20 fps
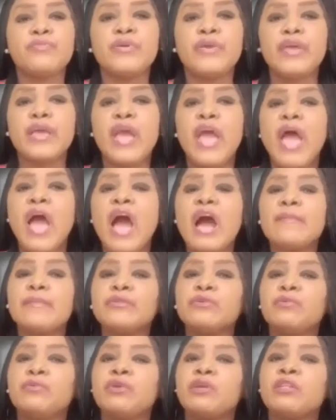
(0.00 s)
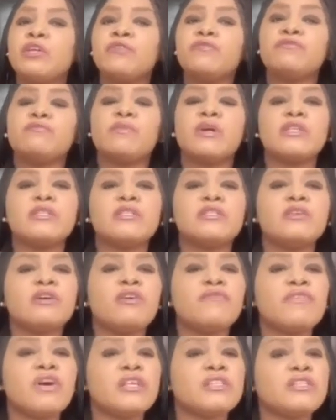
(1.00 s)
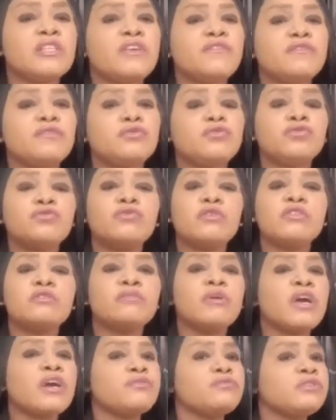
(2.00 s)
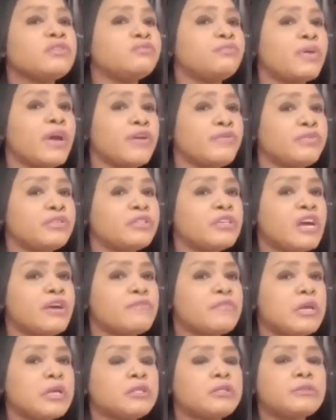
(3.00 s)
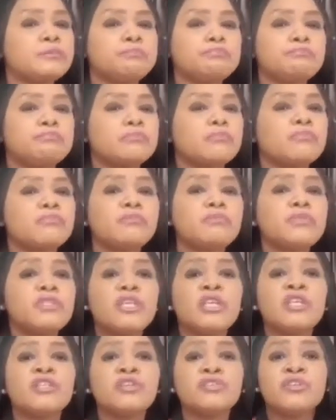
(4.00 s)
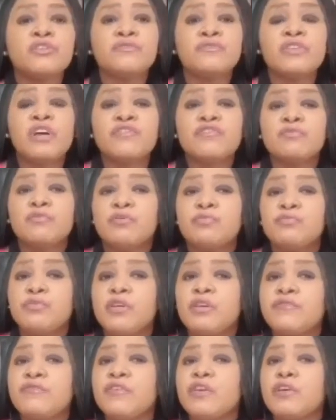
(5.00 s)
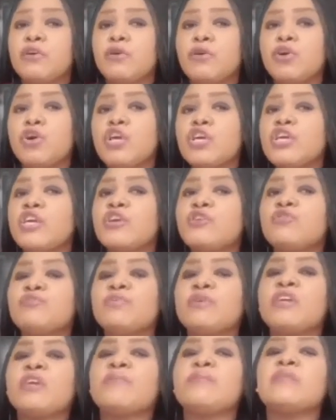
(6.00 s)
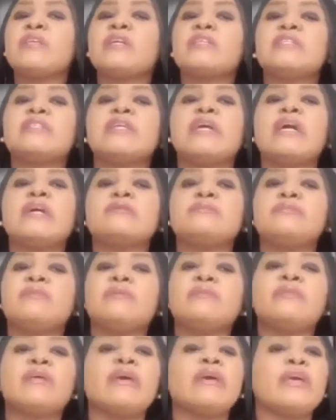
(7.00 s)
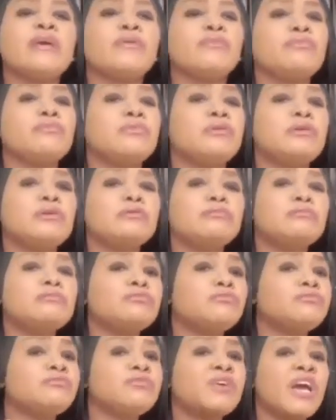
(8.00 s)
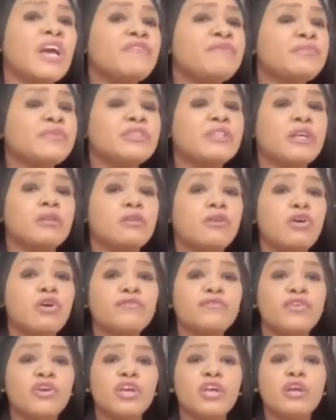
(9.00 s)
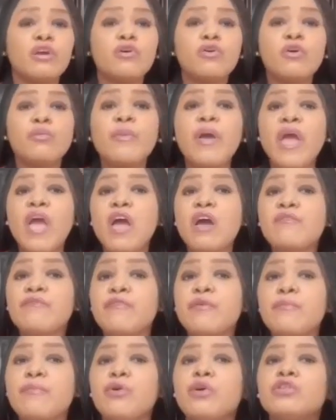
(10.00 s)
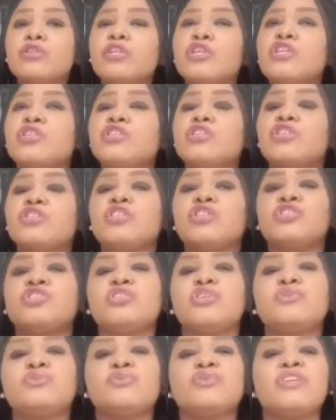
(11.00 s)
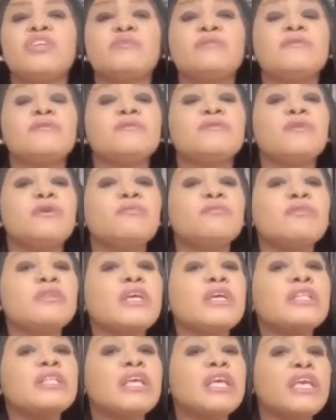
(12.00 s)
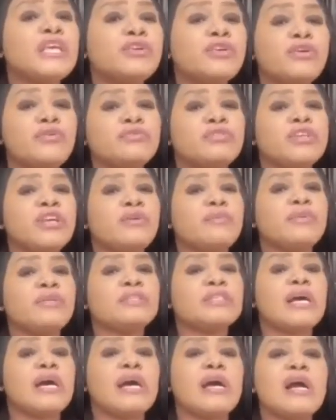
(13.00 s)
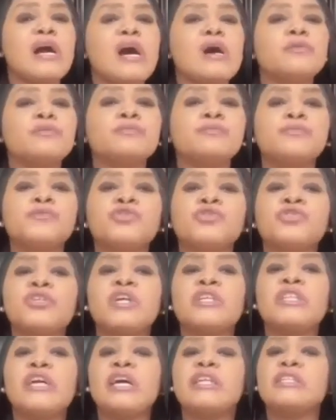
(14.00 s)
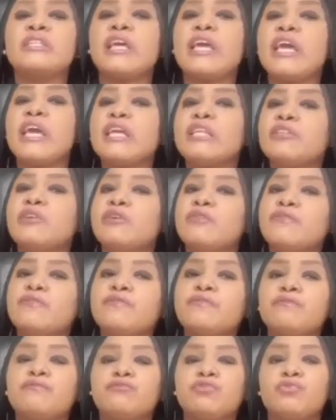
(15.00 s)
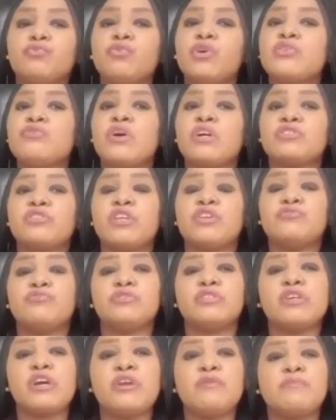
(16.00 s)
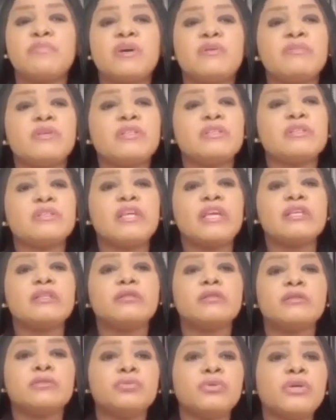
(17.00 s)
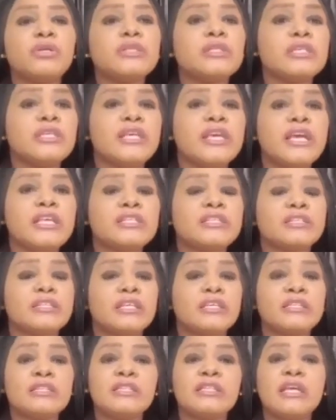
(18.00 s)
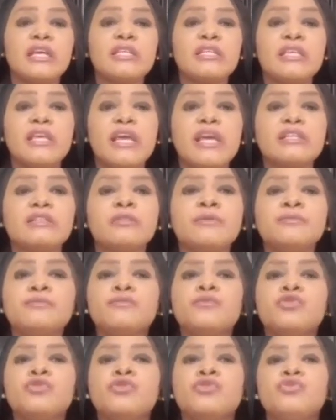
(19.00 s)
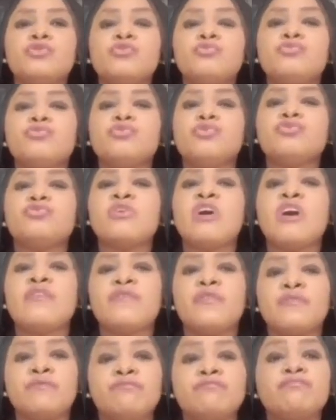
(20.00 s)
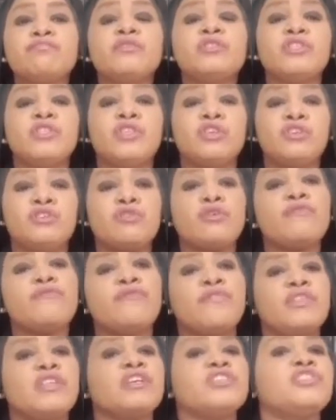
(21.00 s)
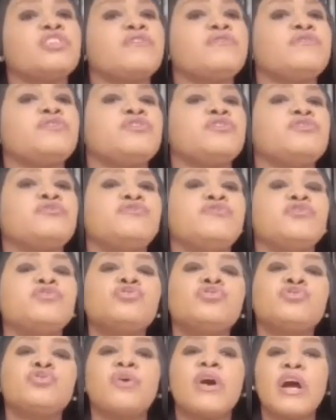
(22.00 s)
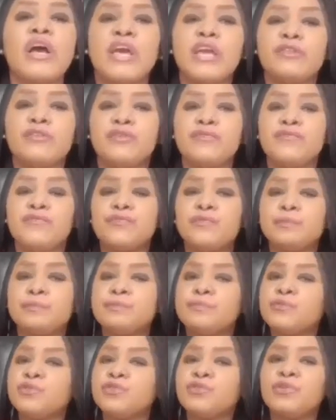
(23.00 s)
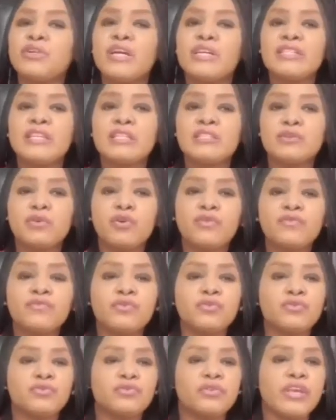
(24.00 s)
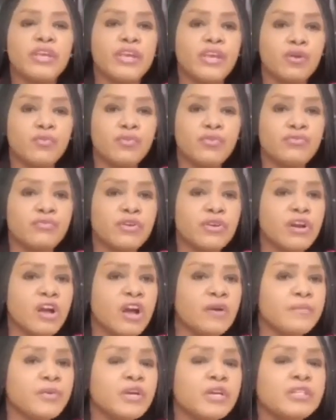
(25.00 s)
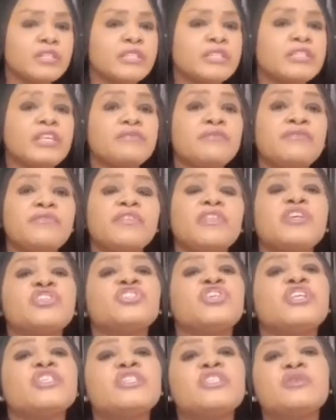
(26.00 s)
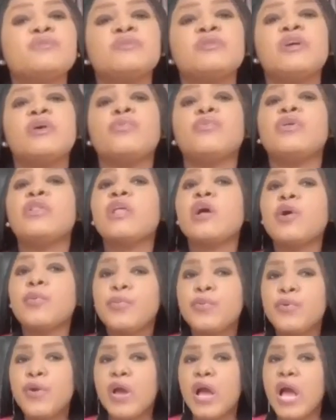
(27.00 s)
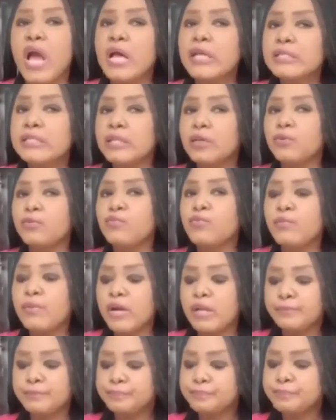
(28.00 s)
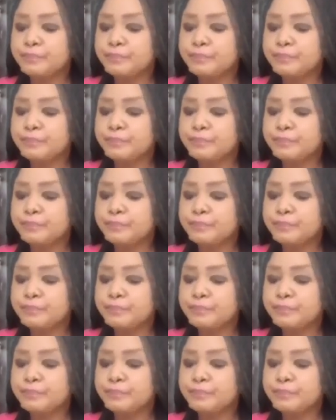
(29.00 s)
me, I'm also looking out for myself and saving towards my retirement. Doesn't even have to be big figure. You could be keeping aside probably like 1-5% of your income every month. Just ensure you keep something in your retirement account, so that at the end of, you know, when you actually retire, probably in the next 20 years, the next 10 years, you know you have a secure financial future ahead of you. So guys, that's all for today. A quick recap: the 7 financial tips that will help you as a woman.